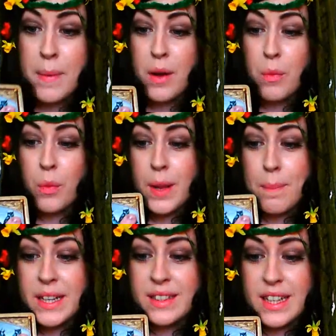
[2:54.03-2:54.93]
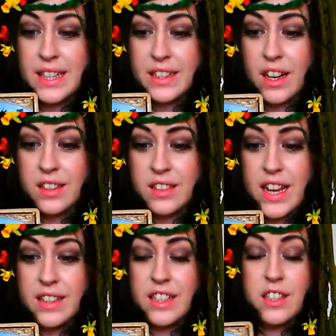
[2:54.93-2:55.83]
But what it basically does
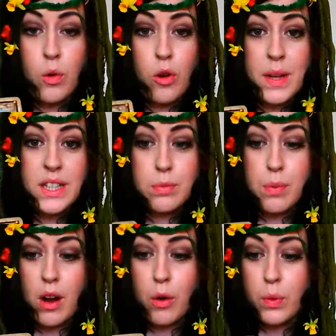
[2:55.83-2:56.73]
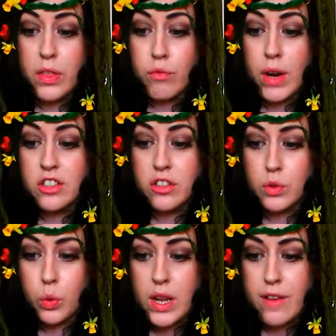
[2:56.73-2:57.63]
is it's an augment spell with a range
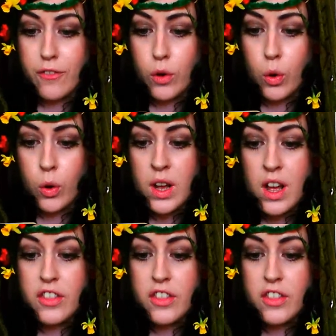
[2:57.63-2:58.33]
of 24.